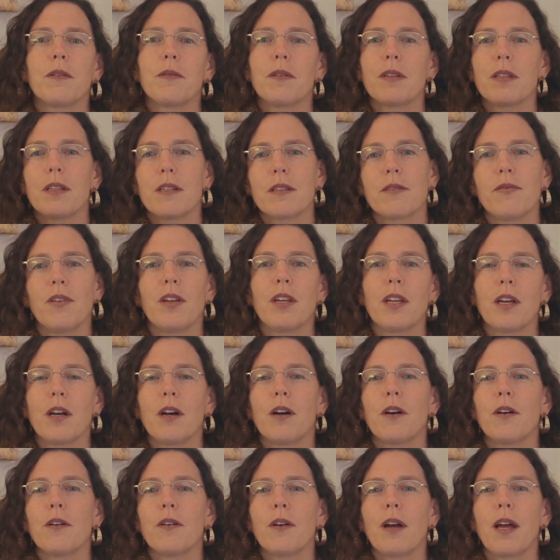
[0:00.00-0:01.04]
with this
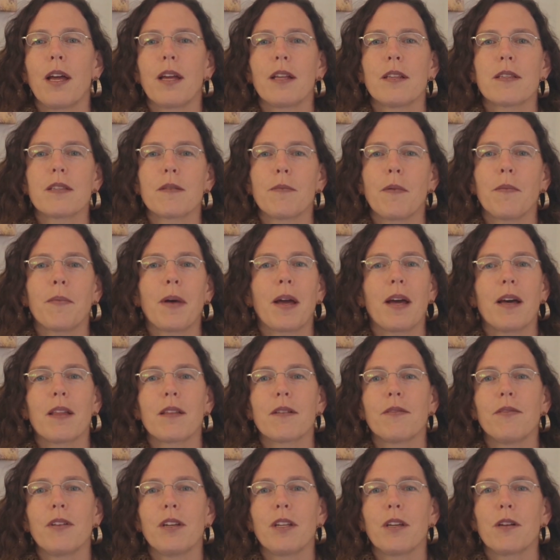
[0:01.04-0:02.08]
video and some of my
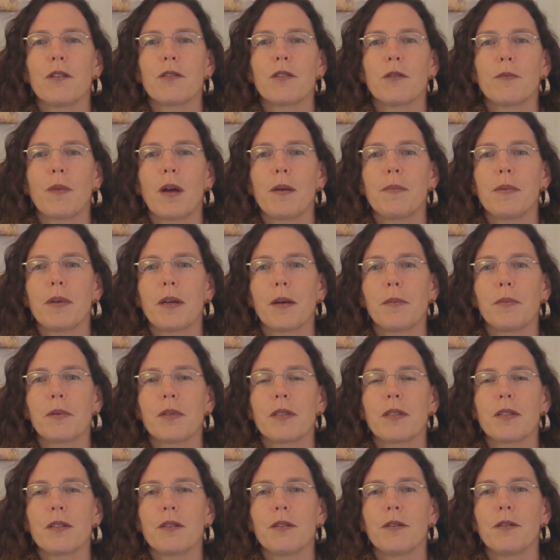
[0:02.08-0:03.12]
other videos, you might be able
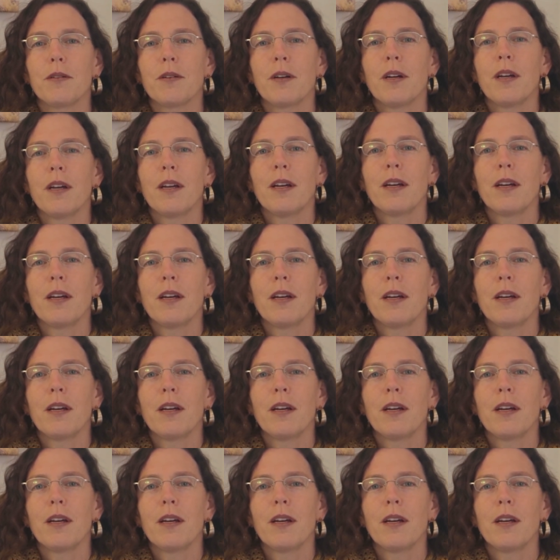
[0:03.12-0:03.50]
to